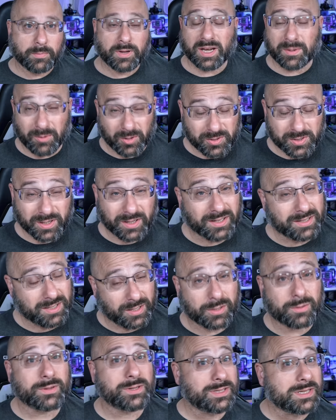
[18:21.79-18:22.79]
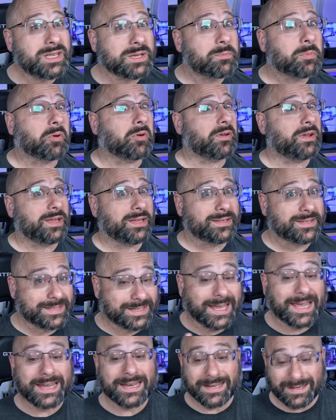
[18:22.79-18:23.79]
but I'm also going to tell you a deeper
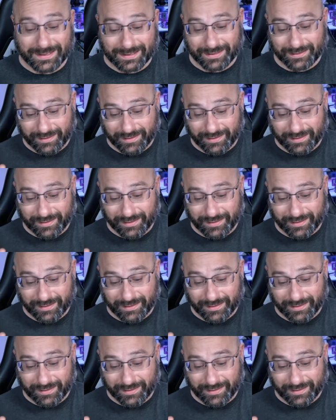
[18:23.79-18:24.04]
insight